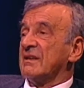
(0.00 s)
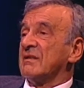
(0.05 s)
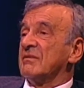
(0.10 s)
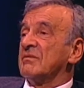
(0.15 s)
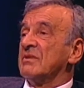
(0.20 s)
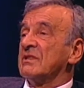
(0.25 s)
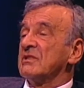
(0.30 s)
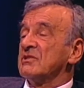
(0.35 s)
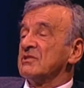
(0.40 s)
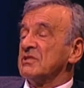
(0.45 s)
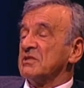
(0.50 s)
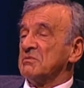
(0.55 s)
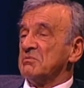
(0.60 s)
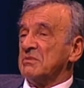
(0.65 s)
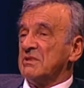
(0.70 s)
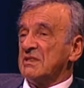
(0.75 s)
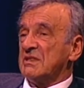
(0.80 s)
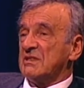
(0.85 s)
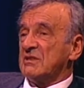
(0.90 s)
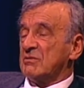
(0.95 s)
What does it
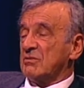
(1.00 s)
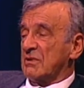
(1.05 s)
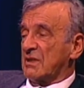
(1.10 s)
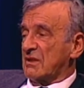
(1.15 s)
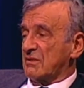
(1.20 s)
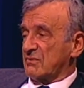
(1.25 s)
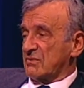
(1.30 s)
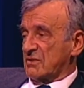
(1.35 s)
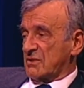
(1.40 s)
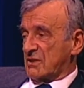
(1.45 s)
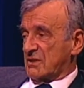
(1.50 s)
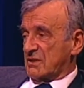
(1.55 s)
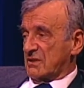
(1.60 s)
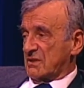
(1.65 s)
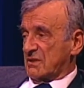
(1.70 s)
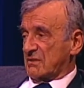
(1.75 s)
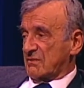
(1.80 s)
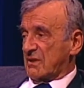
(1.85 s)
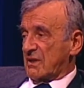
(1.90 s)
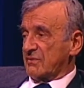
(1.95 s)
mean to love
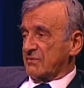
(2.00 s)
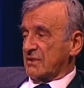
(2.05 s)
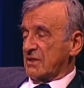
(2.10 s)
God?